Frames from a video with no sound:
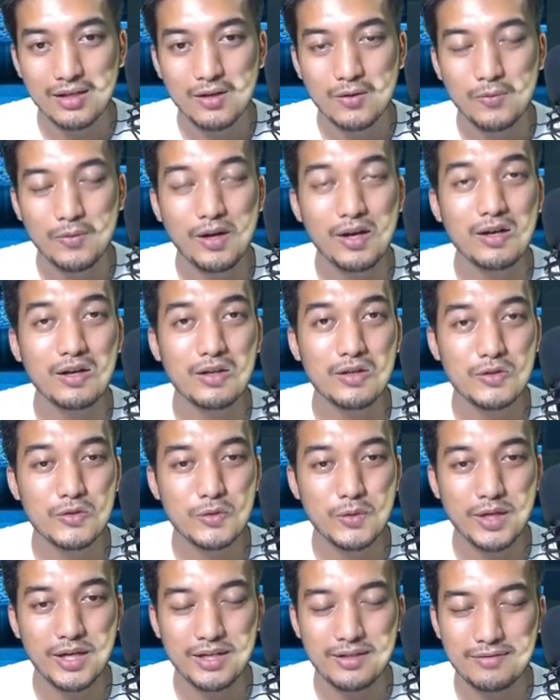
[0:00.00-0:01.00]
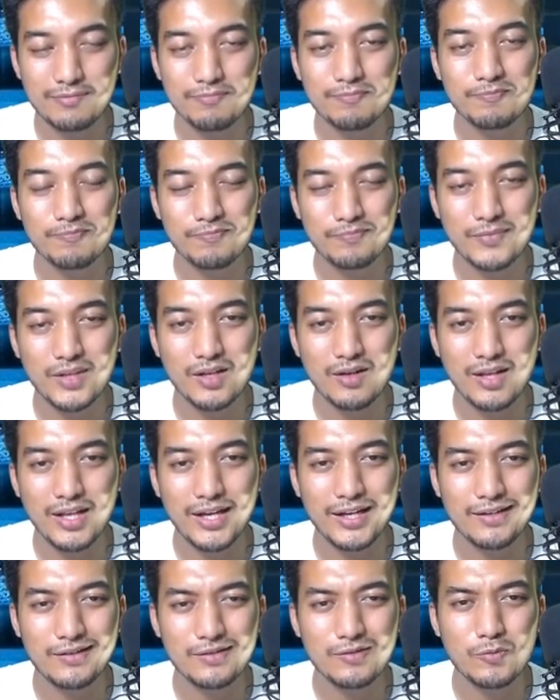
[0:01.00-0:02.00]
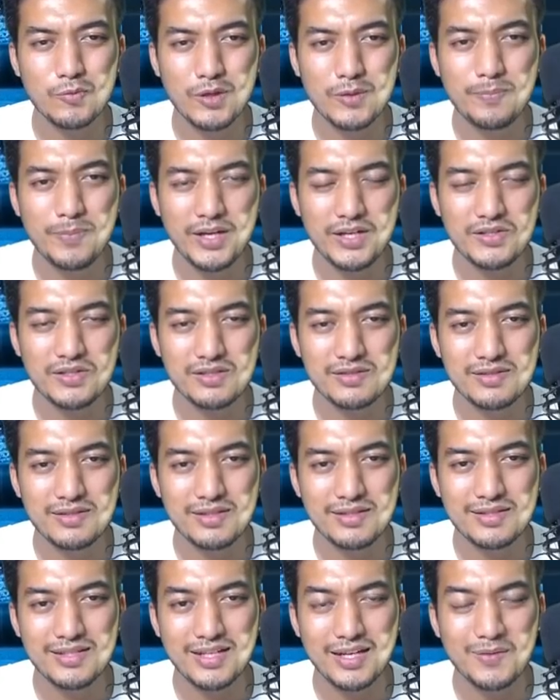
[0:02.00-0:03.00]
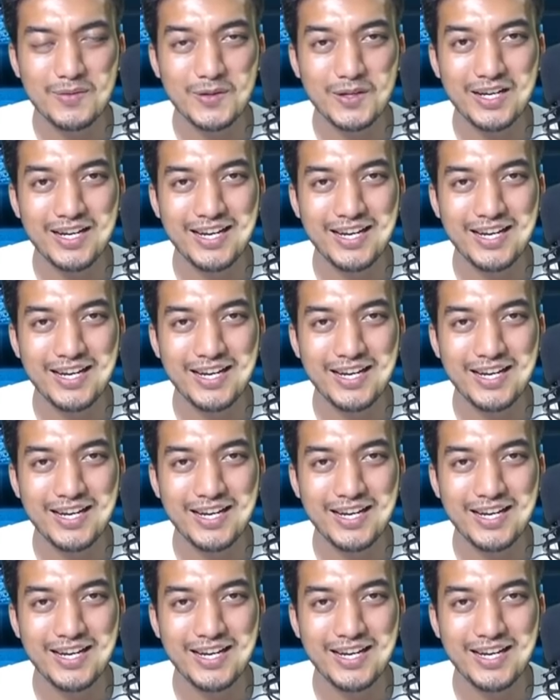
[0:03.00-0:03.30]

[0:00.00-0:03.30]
We are gonna do it, you know, like, with patience this time, okay?